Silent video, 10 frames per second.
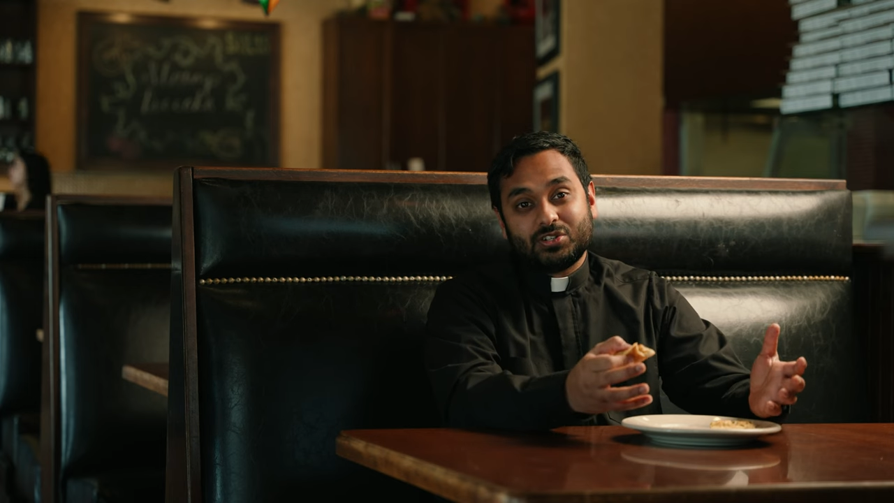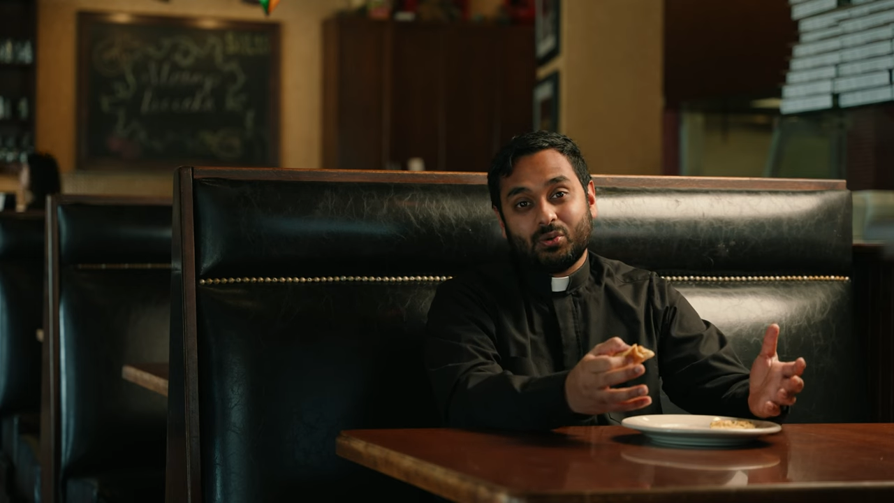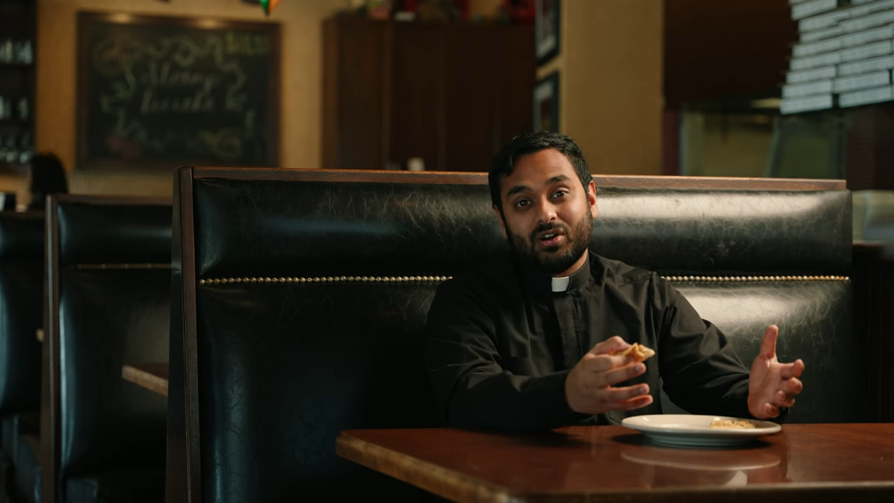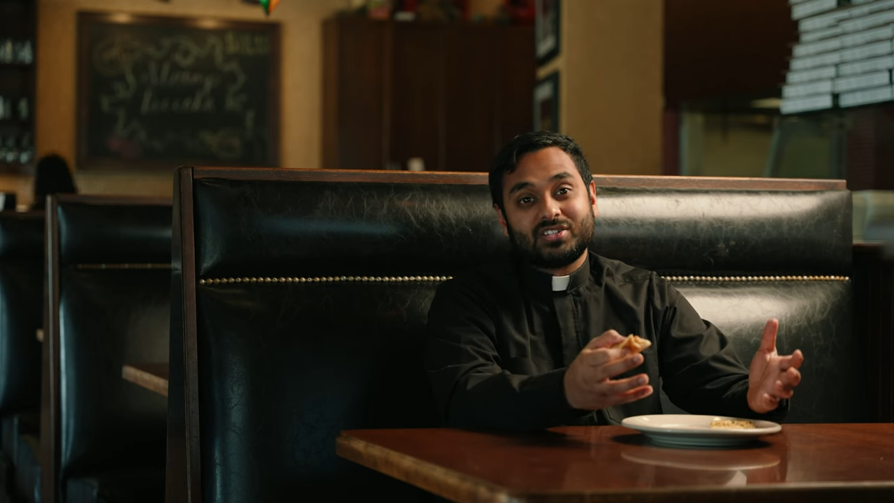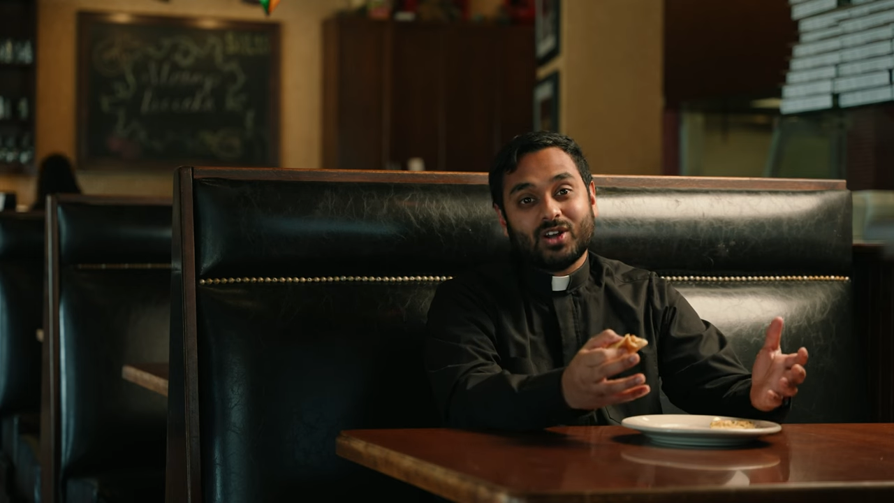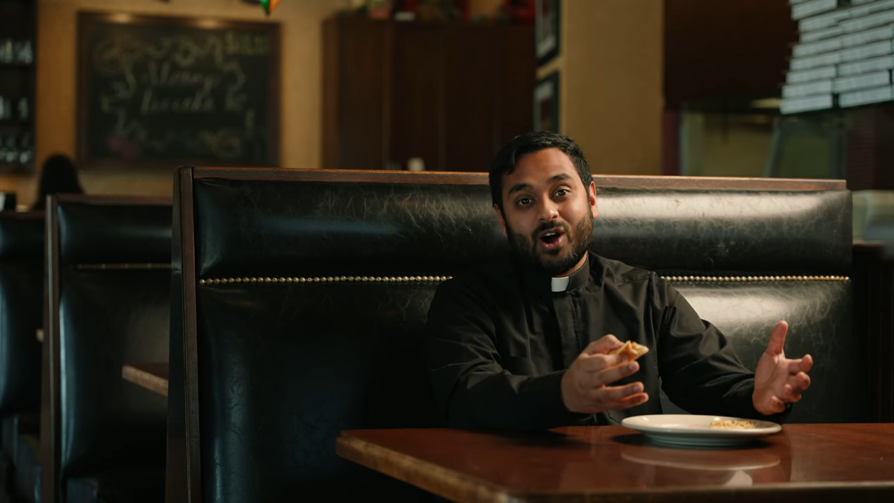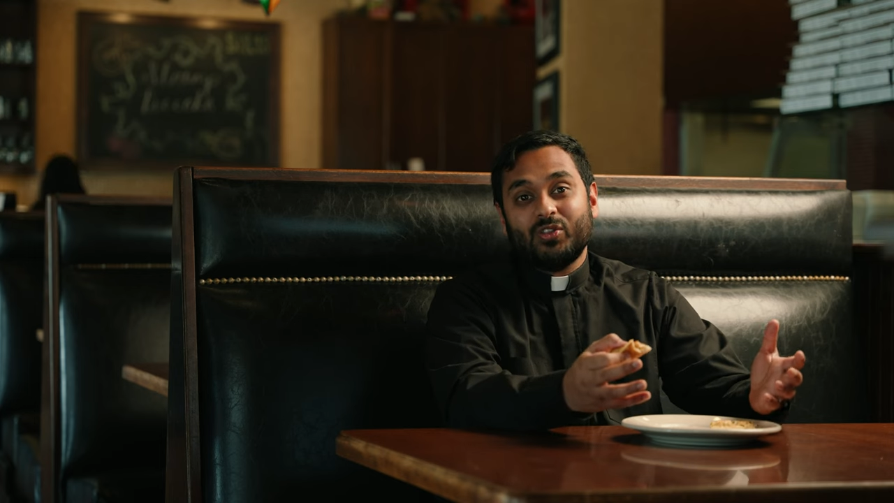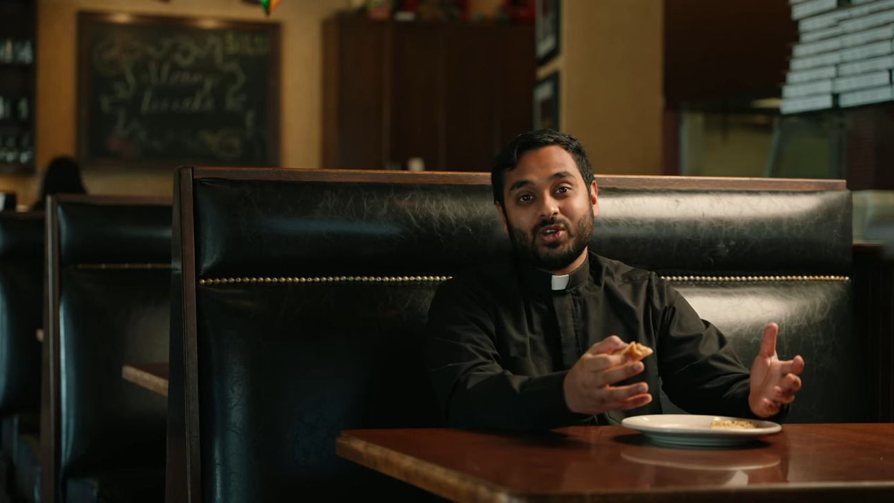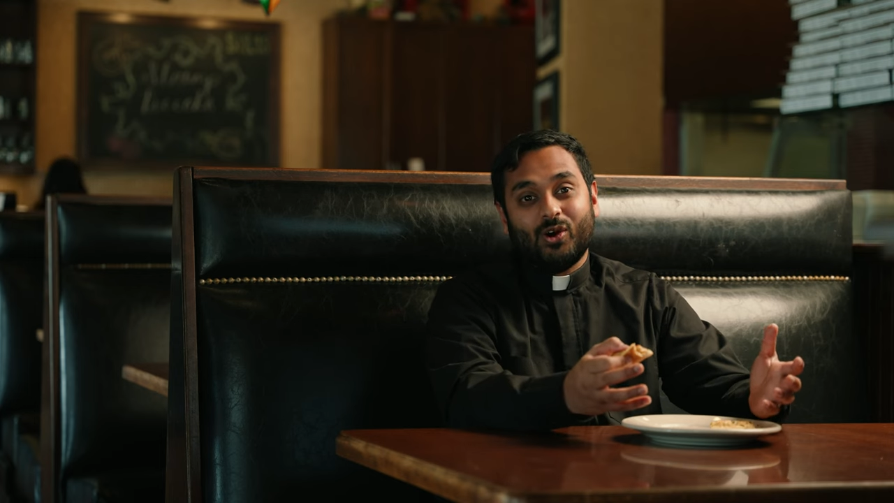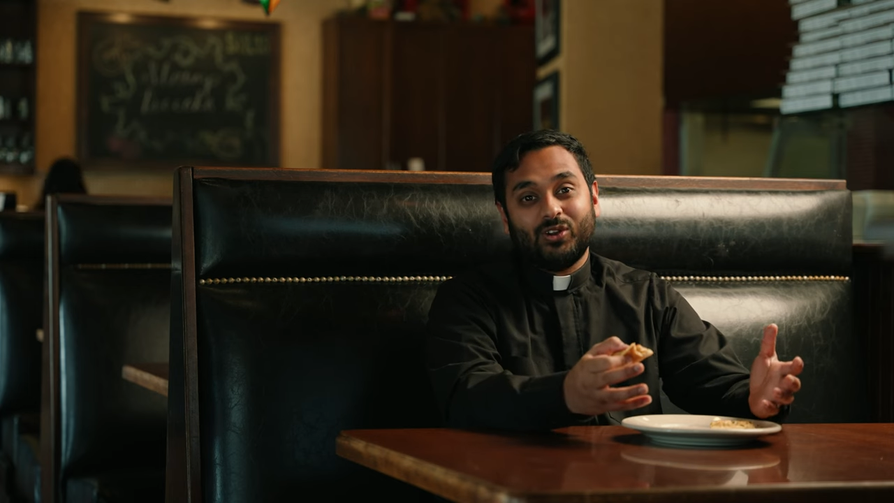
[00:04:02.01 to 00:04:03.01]
to us on
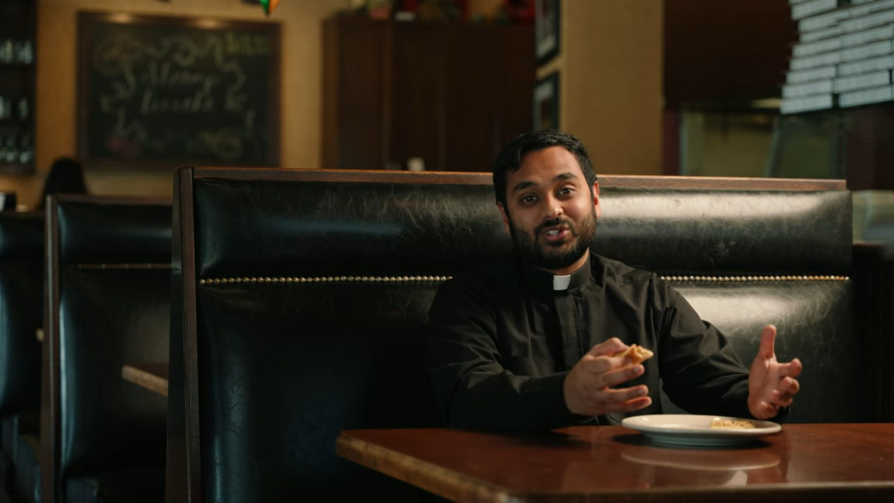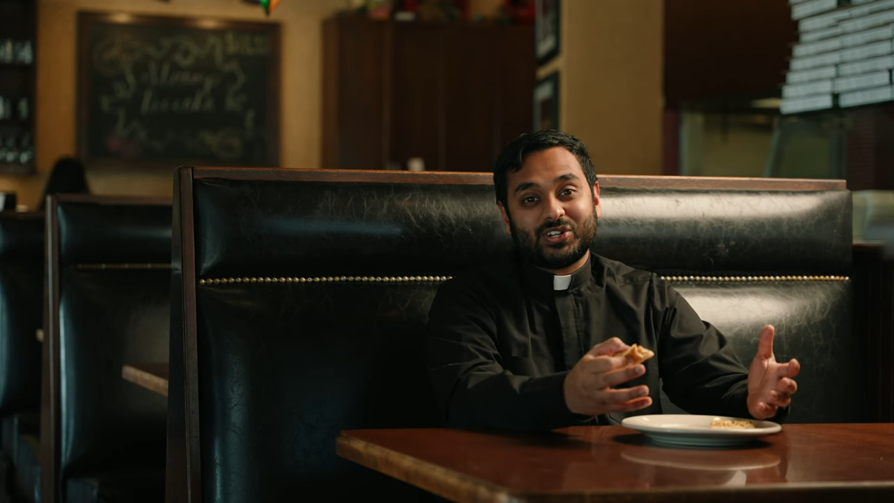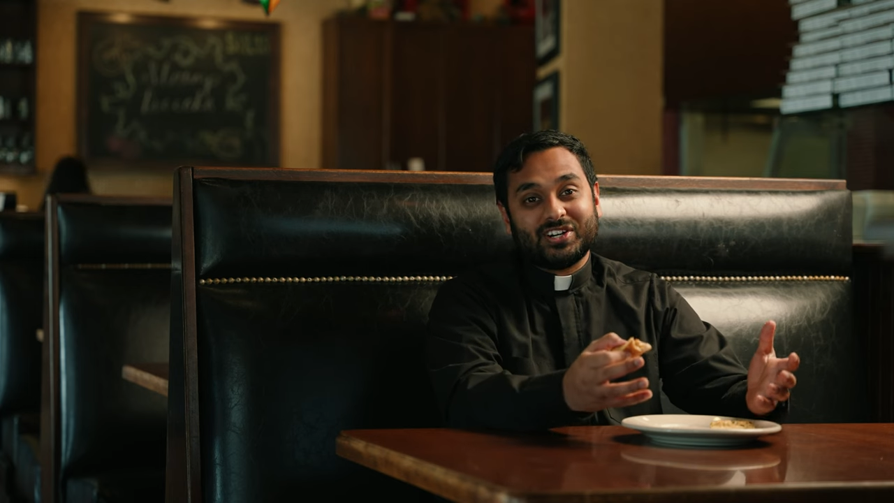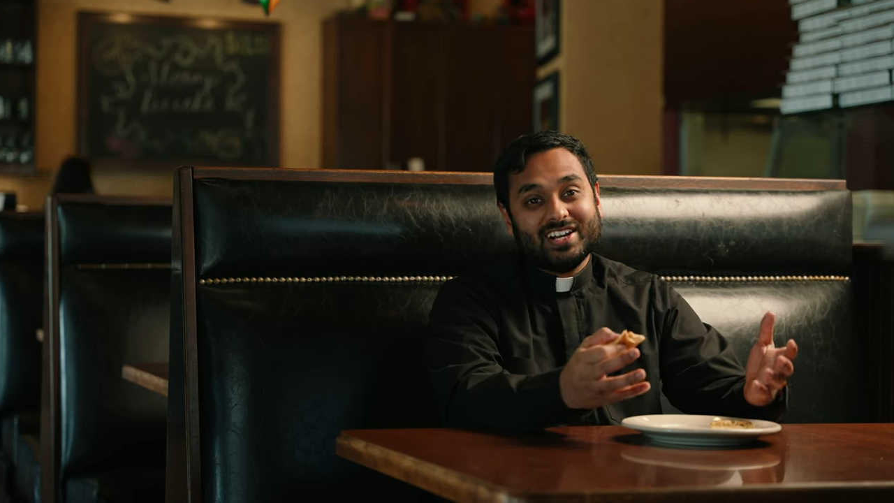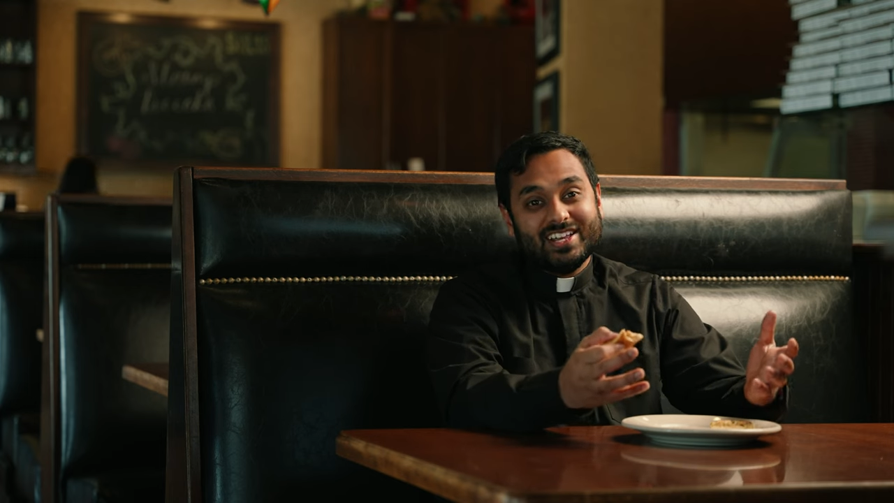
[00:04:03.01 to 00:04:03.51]
the altar